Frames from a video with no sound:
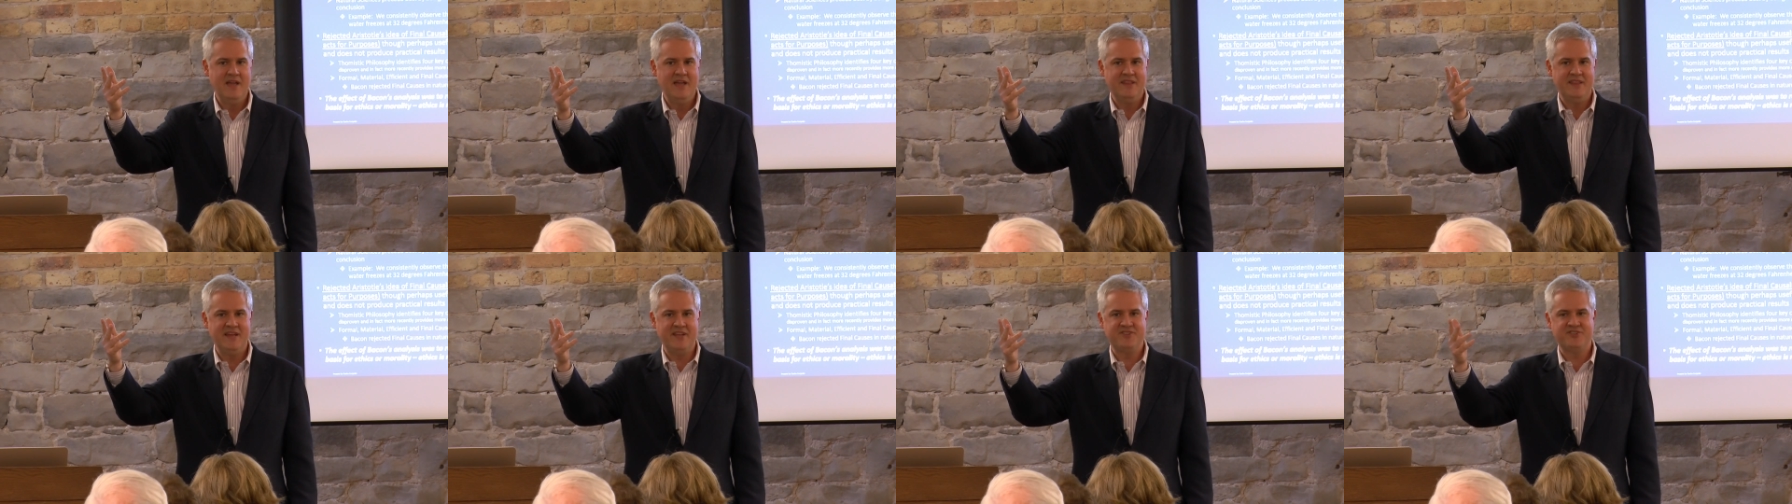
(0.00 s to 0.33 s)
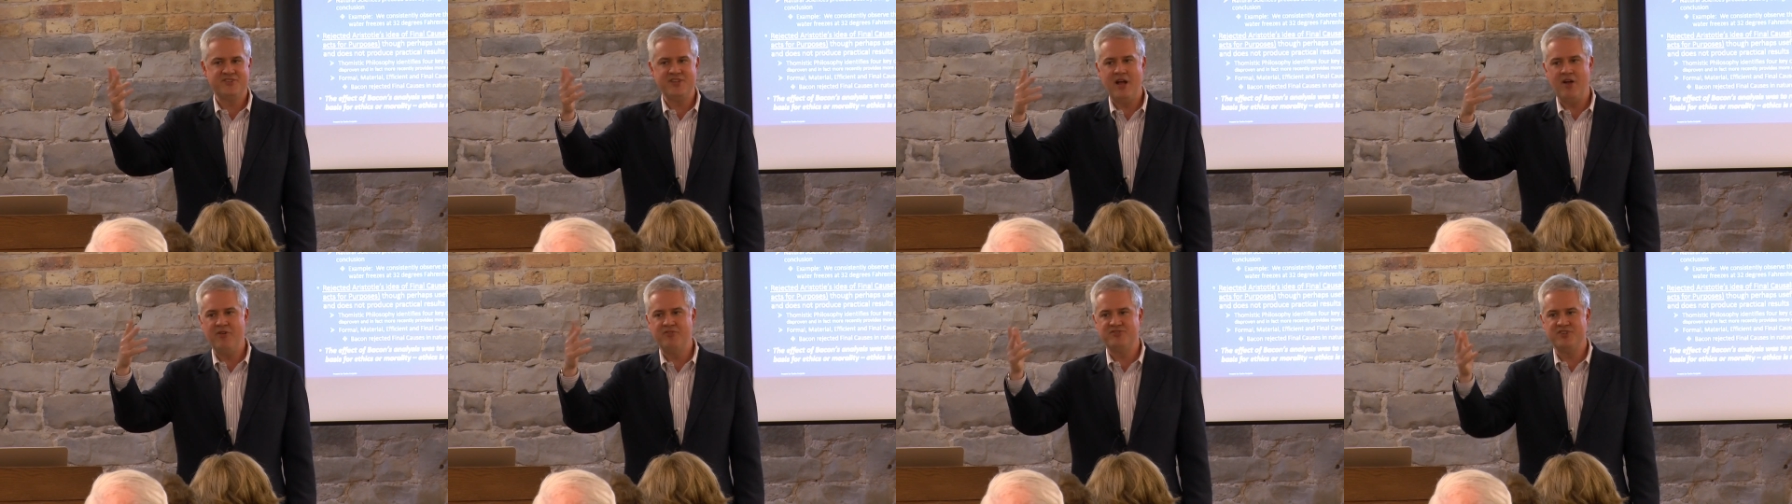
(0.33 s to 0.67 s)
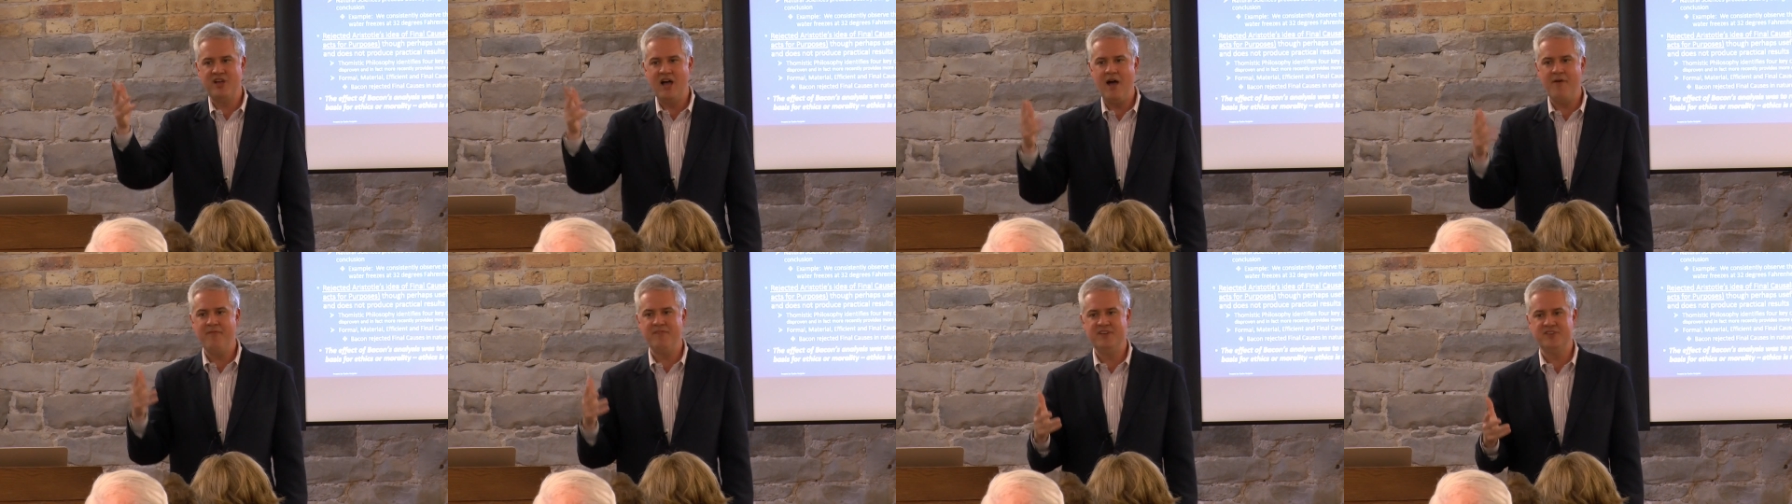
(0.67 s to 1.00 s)
That sounds
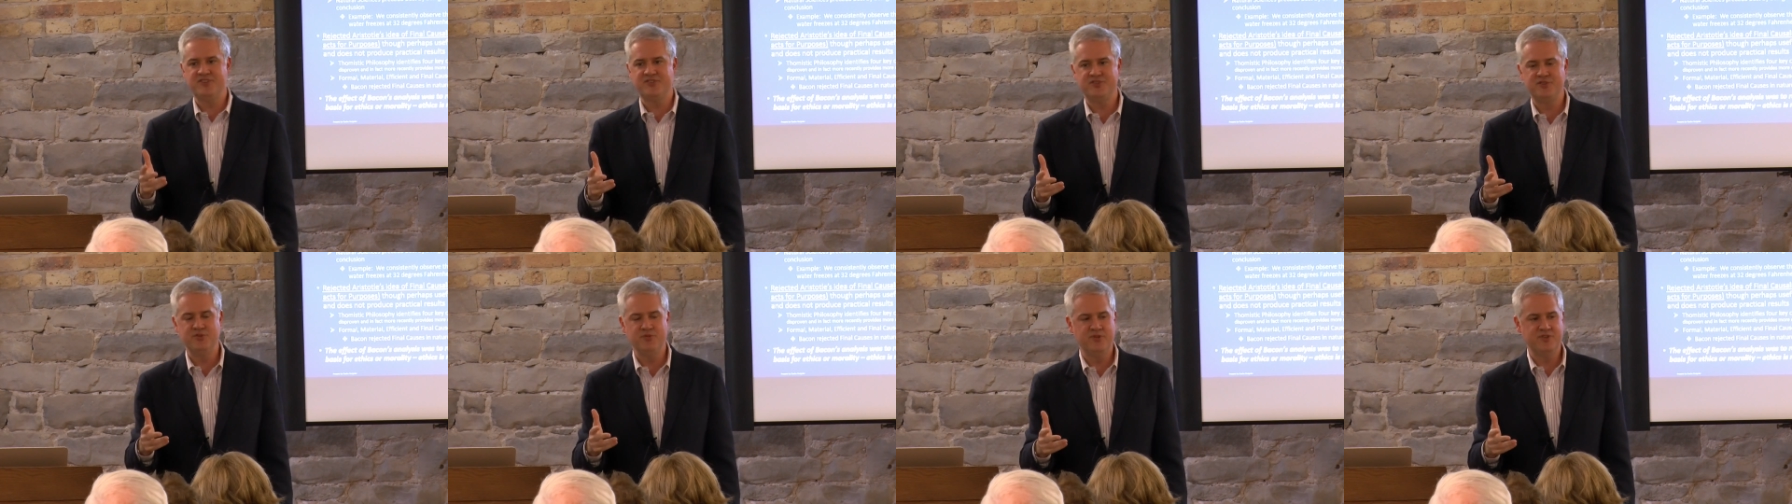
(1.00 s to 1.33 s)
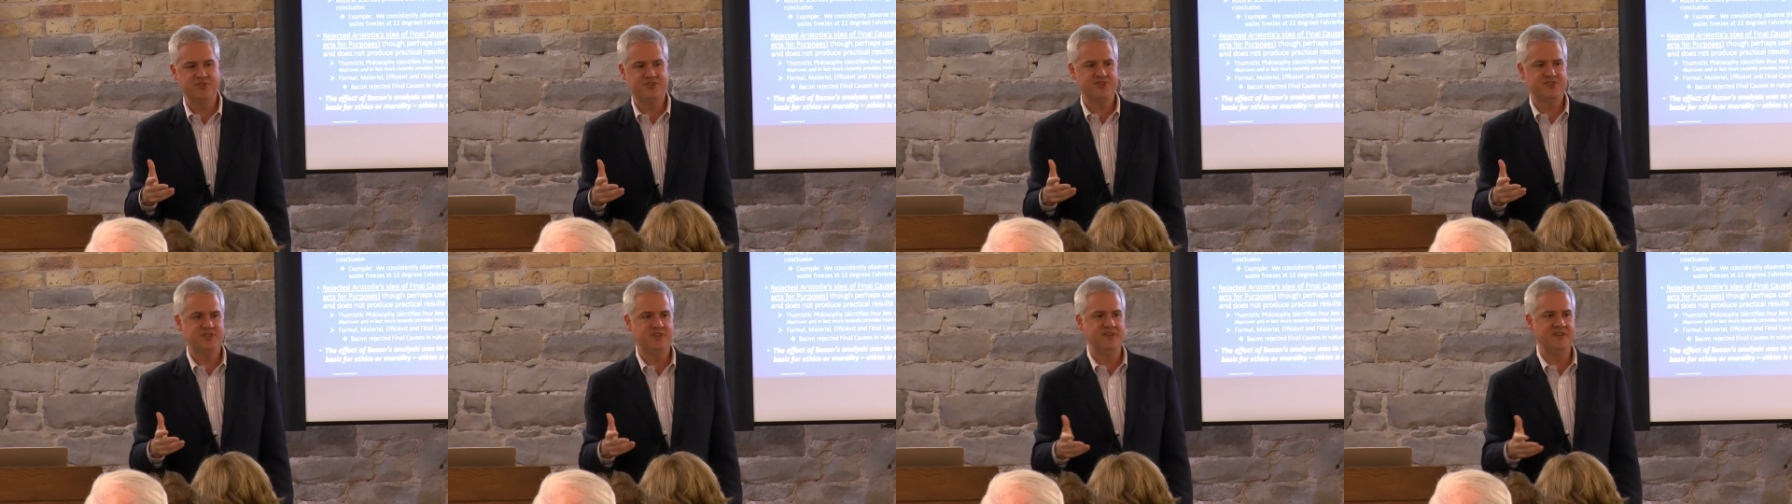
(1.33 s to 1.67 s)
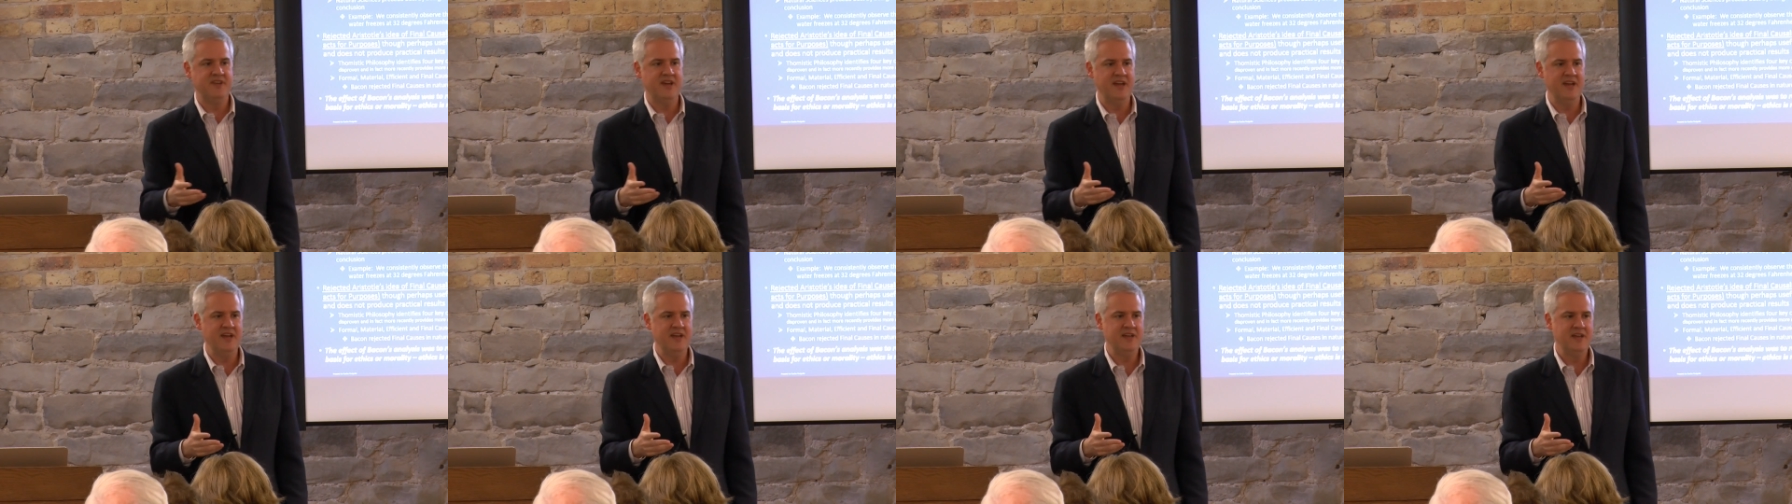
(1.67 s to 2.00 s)
obvious to us
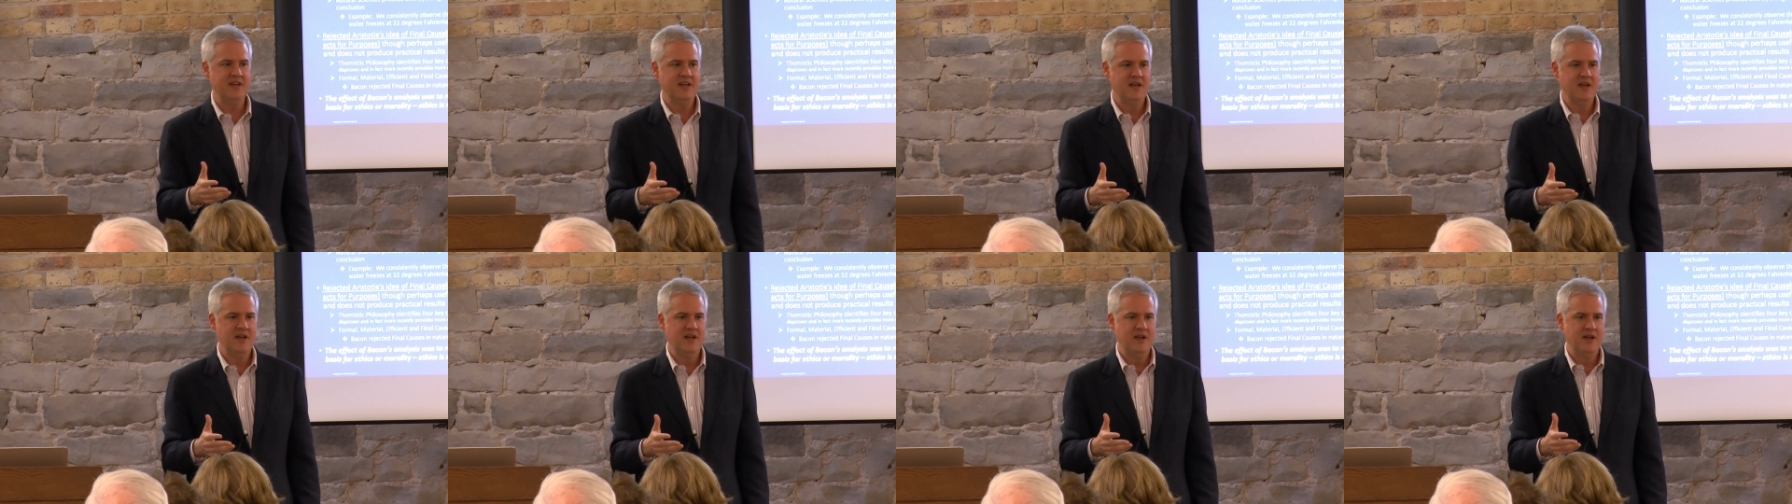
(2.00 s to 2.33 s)
today,